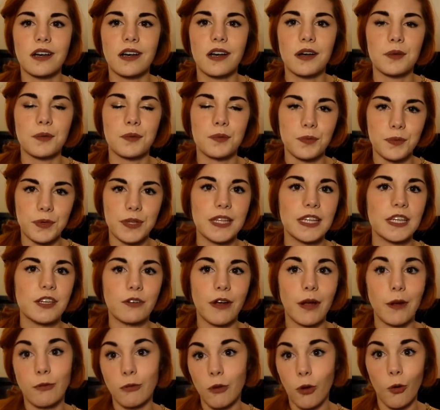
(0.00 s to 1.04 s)
a really
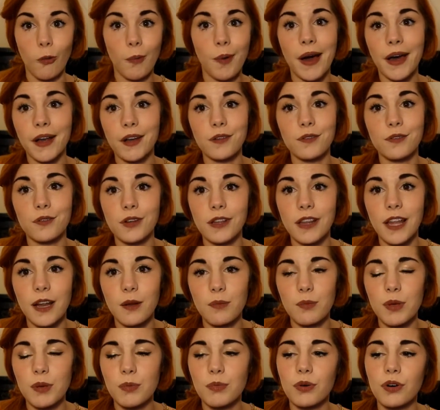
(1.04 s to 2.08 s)
great role model for a lot
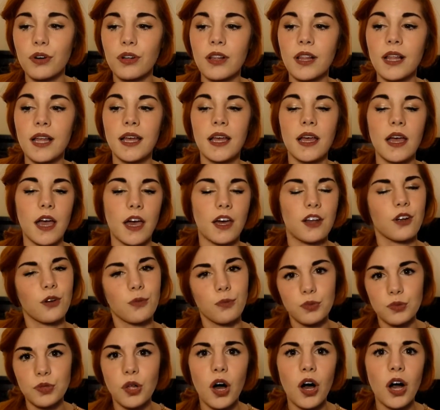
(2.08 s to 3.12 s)
of people, and her
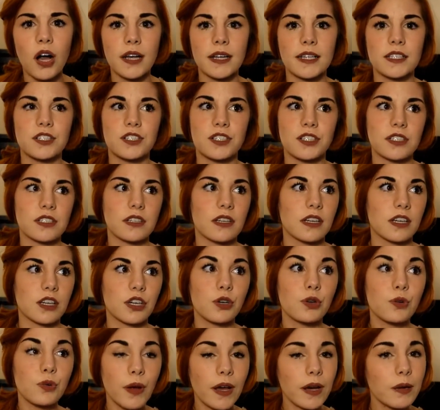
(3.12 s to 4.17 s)
blog is just
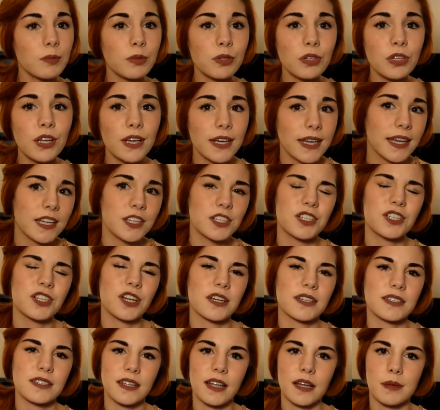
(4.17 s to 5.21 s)
incredible looking. She
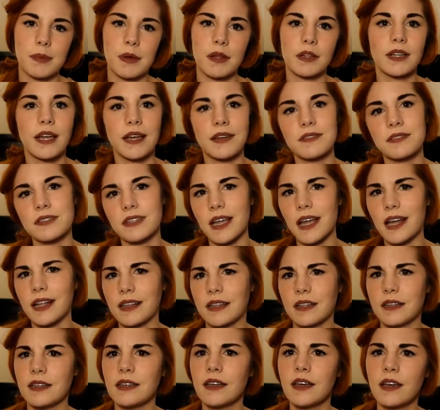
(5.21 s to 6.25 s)
talks a lot about lifestyle
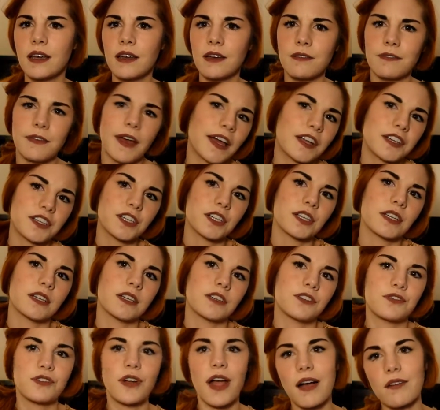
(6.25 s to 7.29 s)
and fashion
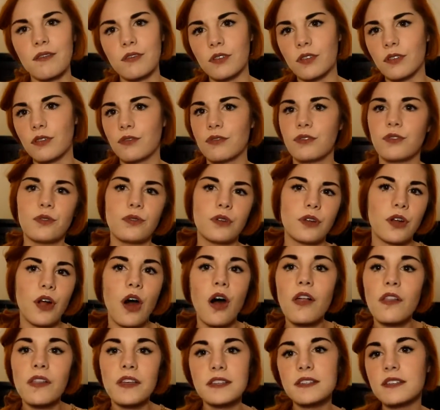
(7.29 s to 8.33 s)
and travel and food and
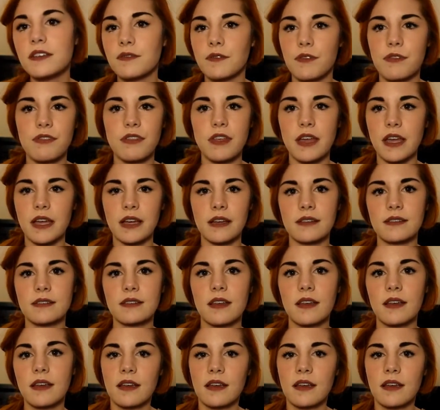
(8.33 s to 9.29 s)
all these different things,